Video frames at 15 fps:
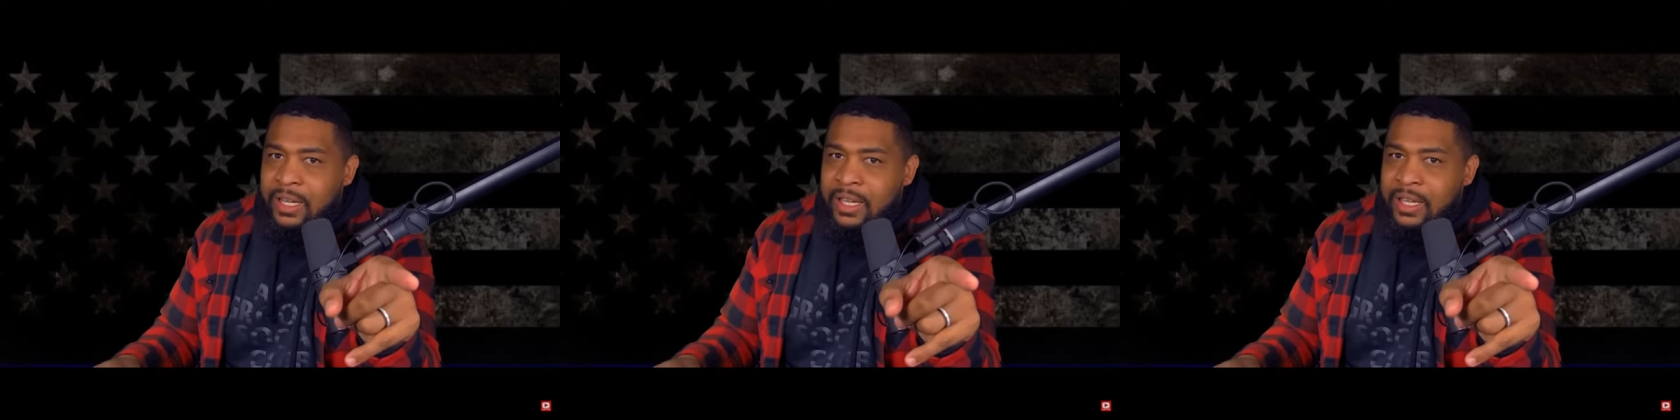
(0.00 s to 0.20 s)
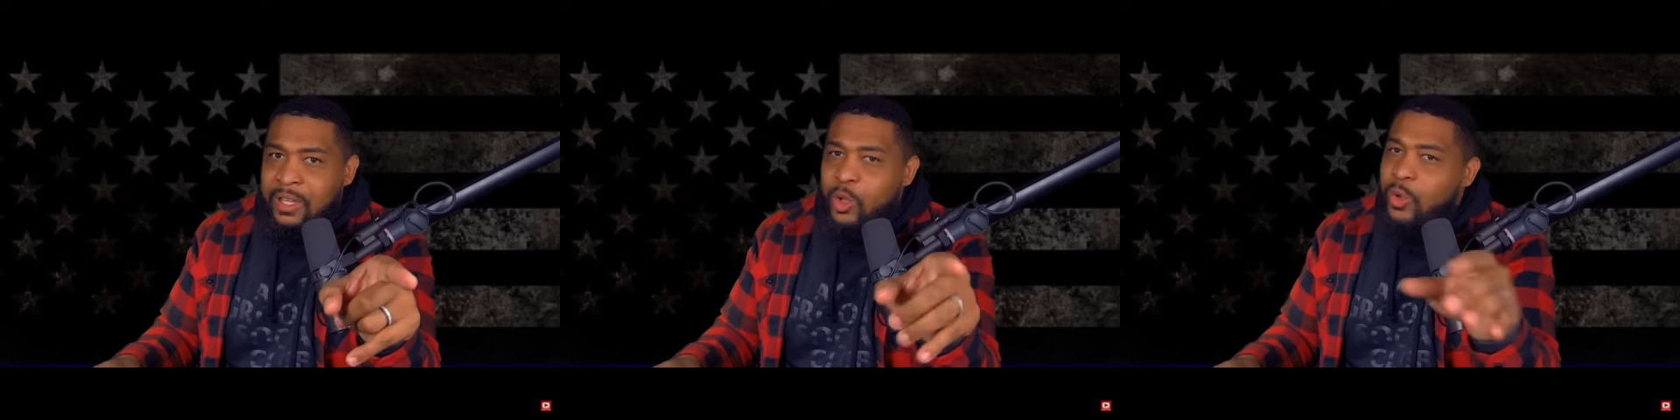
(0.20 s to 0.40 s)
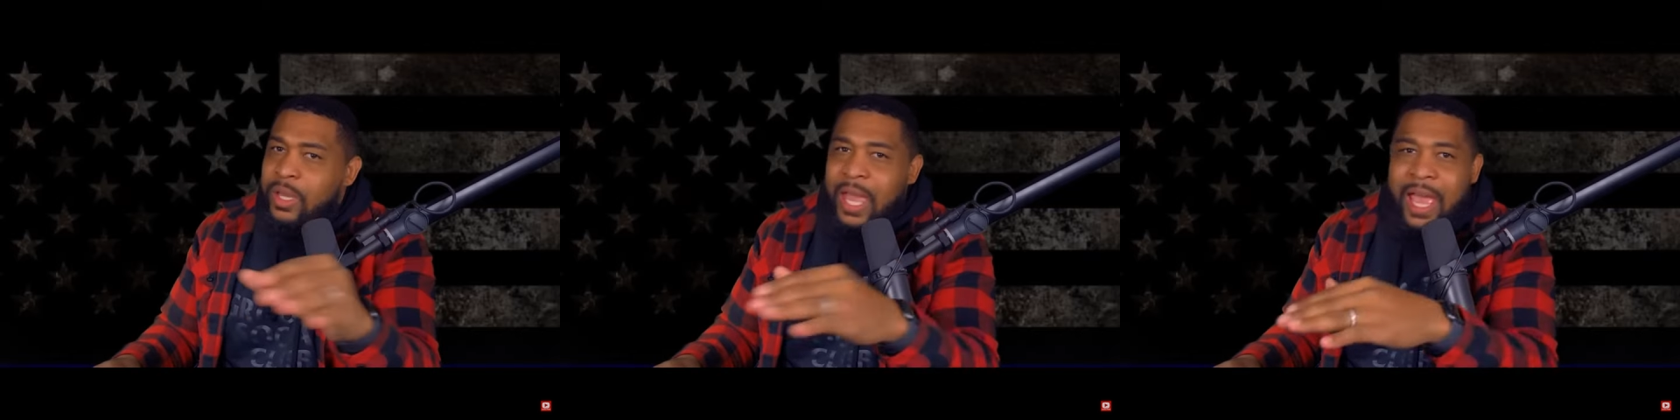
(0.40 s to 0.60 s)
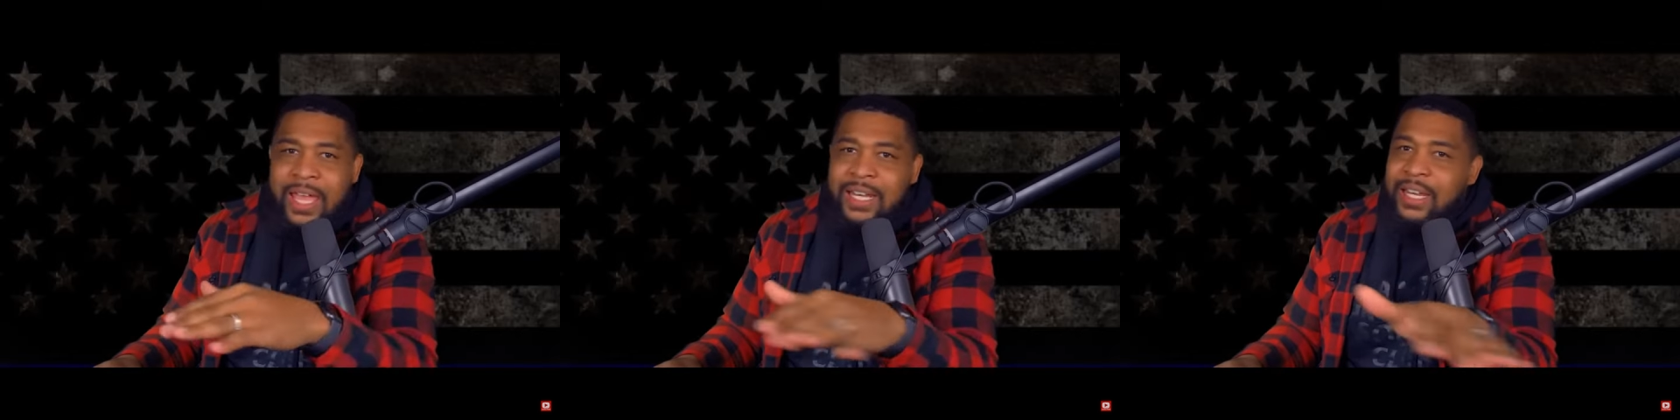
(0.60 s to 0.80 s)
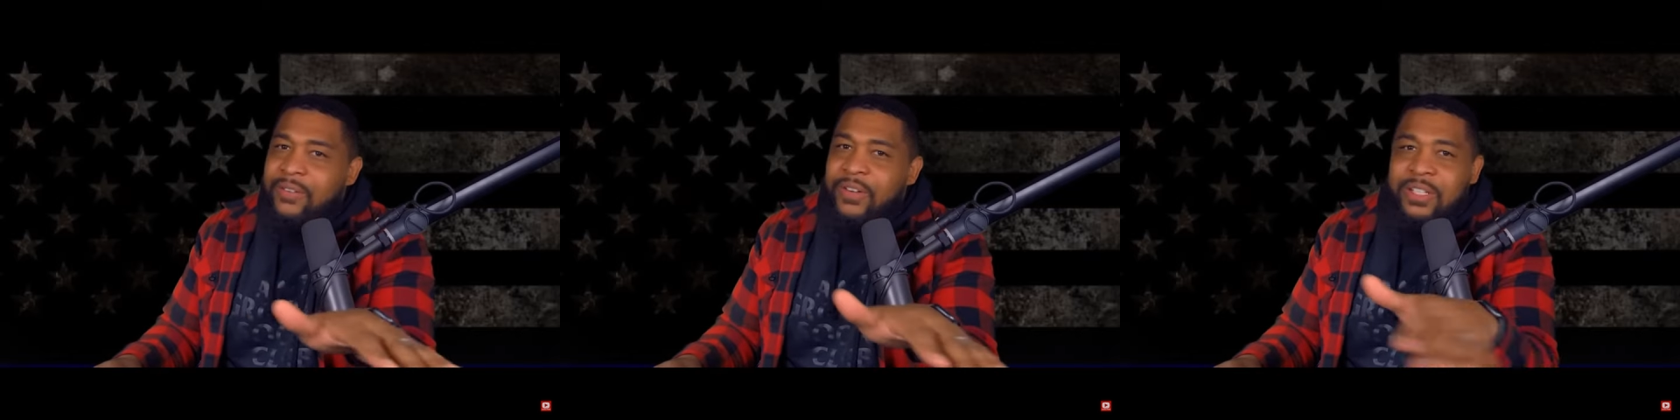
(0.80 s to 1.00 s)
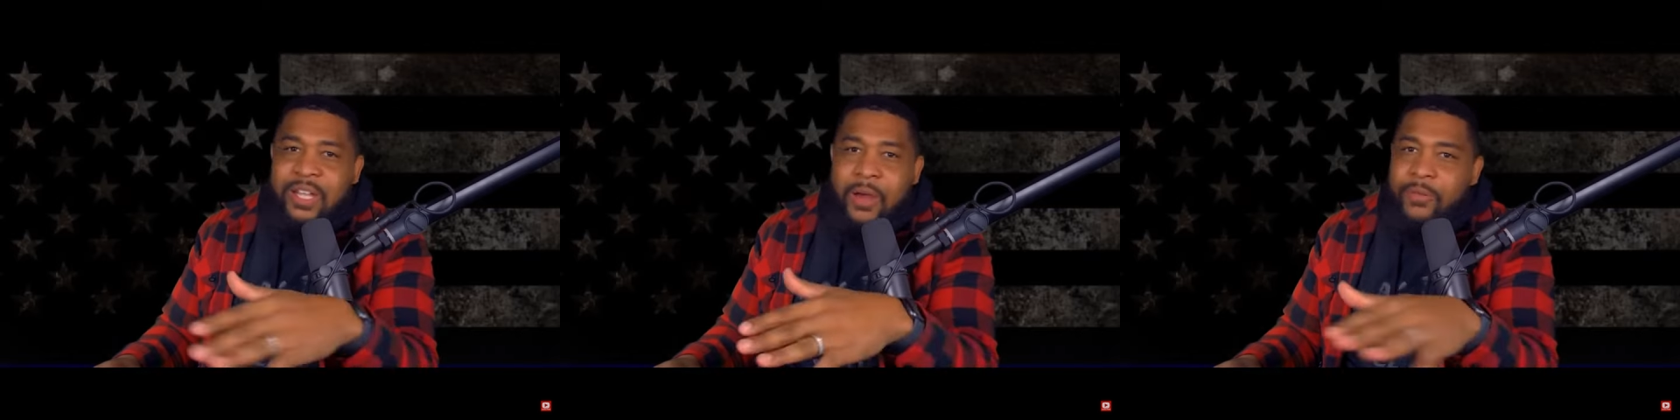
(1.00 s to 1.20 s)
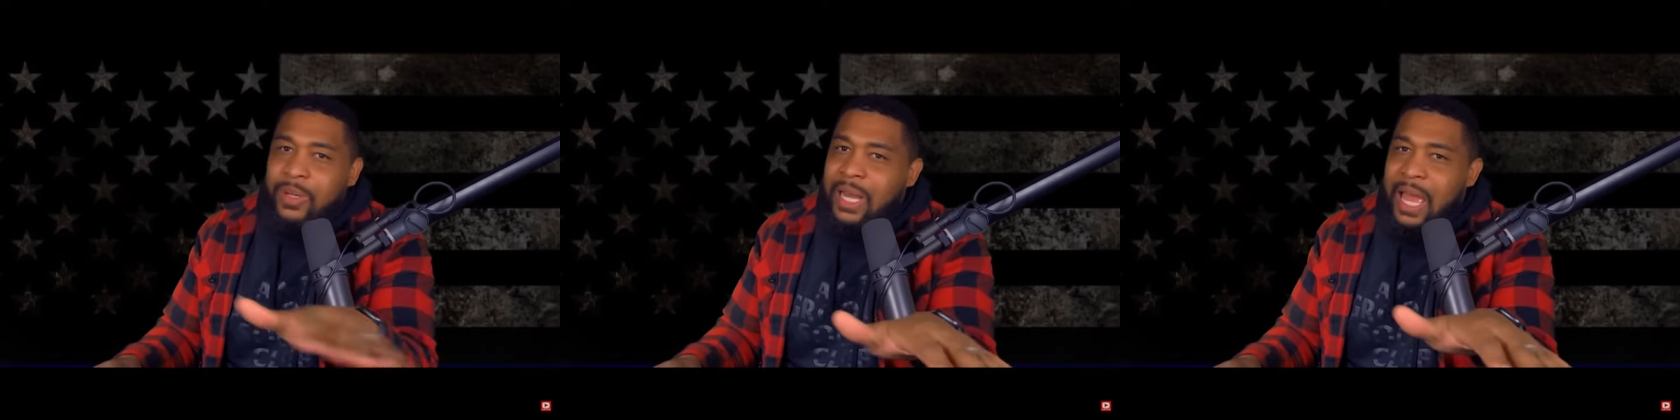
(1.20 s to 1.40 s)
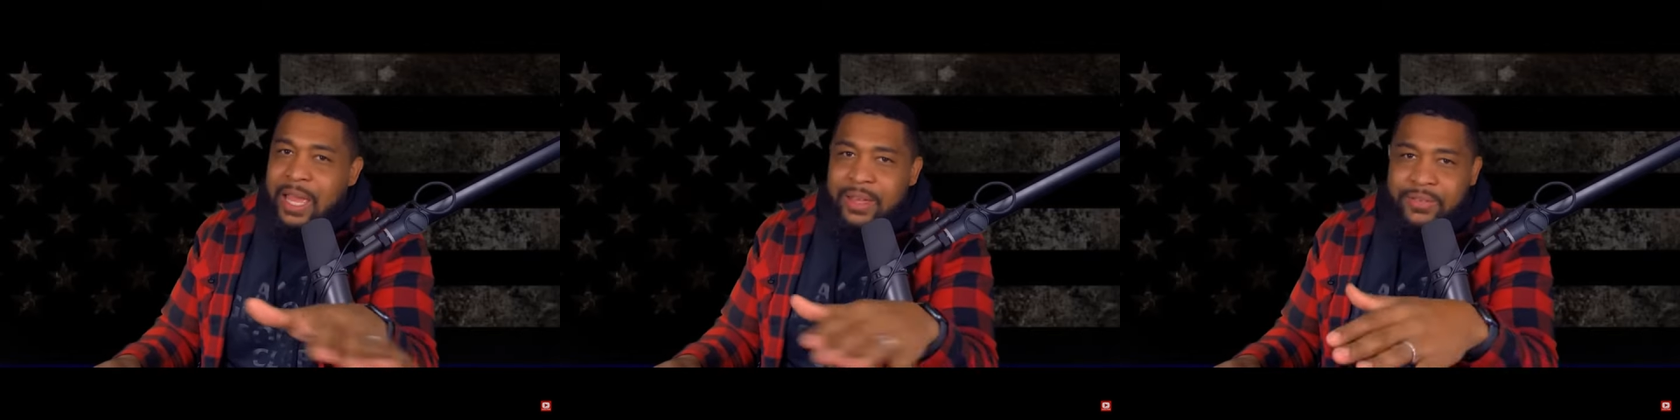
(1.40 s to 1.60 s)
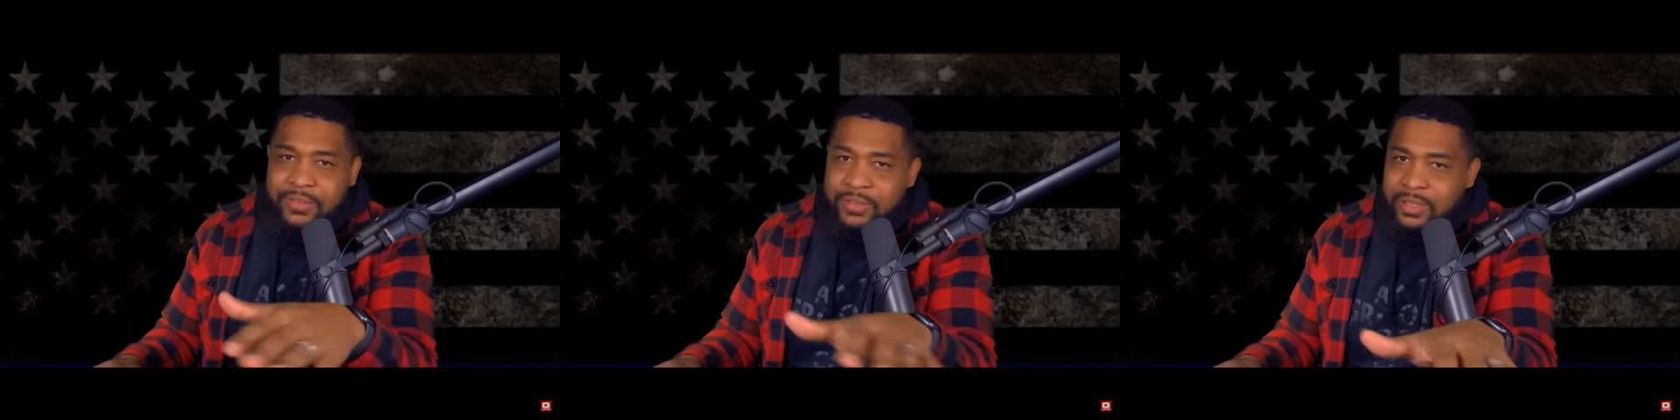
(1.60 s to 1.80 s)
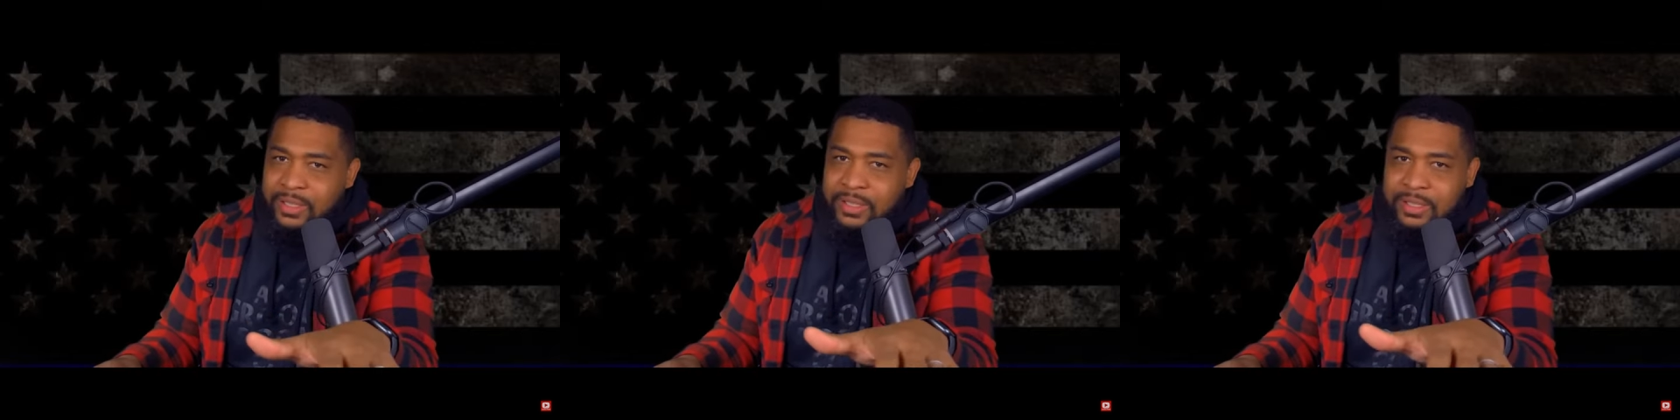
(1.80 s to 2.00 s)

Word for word: You can't live a double life.